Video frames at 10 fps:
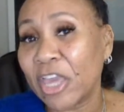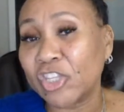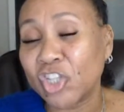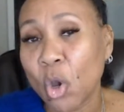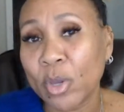they
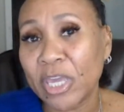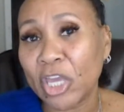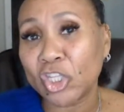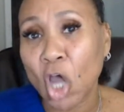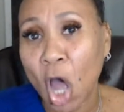don't
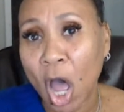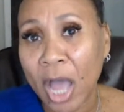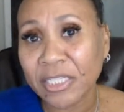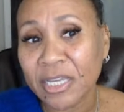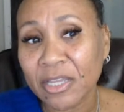get
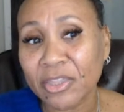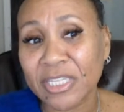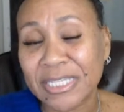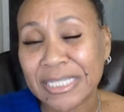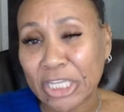taught the
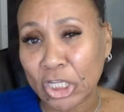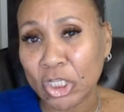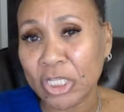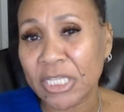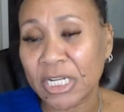
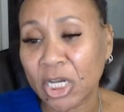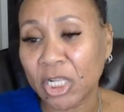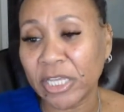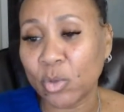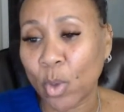skills in a
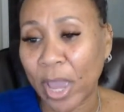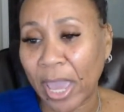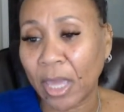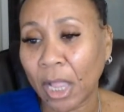clean way.